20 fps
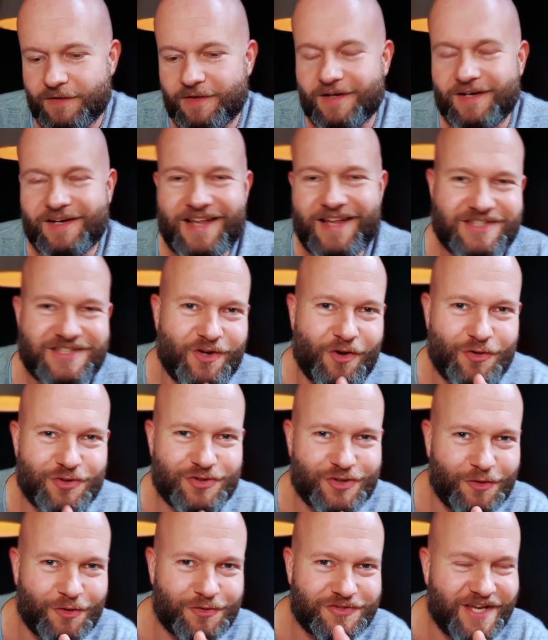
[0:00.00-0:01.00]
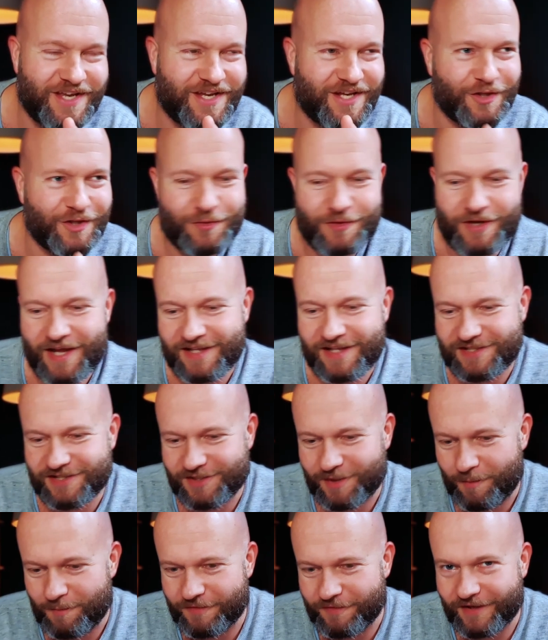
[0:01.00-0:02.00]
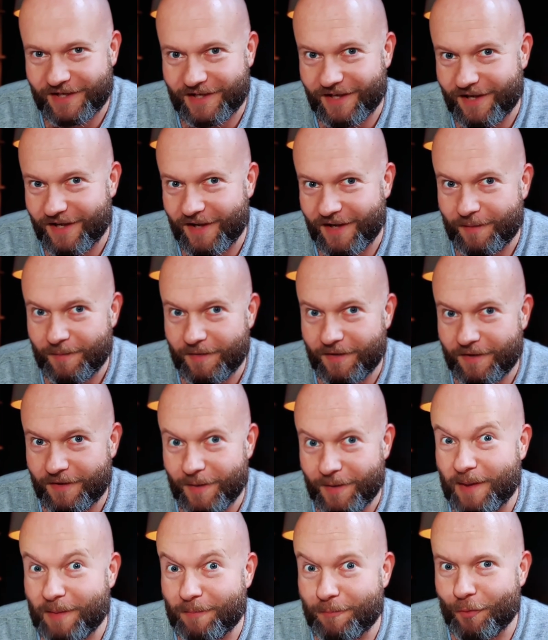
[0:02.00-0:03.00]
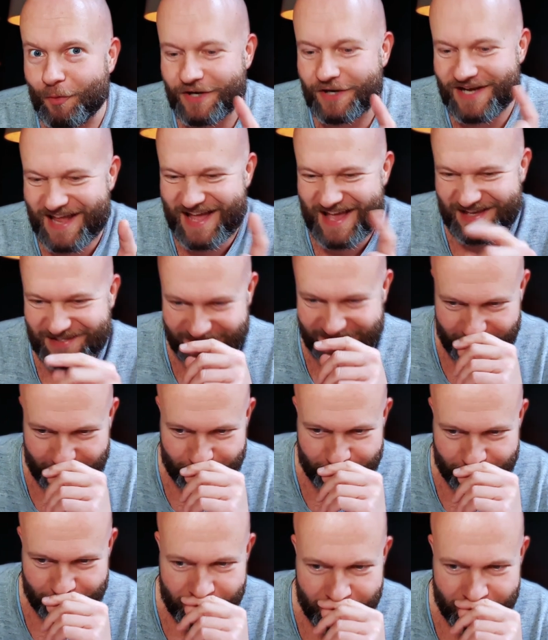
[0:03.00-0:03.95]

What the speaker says: Let's also take a look at something a bit more nasty.